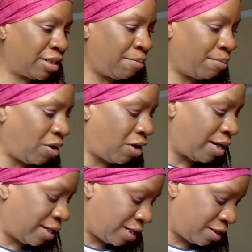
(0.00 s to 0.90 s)
them
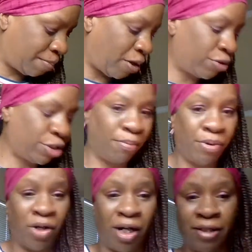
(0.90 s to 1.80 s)
on these poster
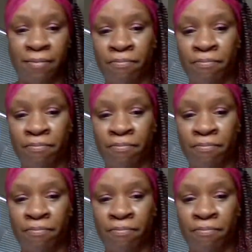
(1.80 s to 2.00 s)
boards.